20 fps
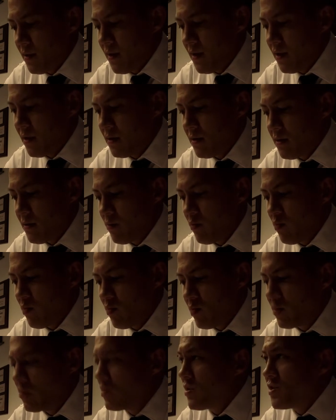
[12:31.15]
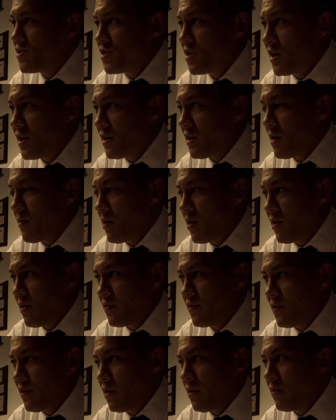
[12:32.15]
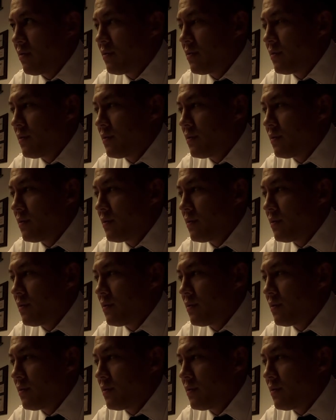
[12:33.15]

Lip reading: And when did you get it? How many years ago?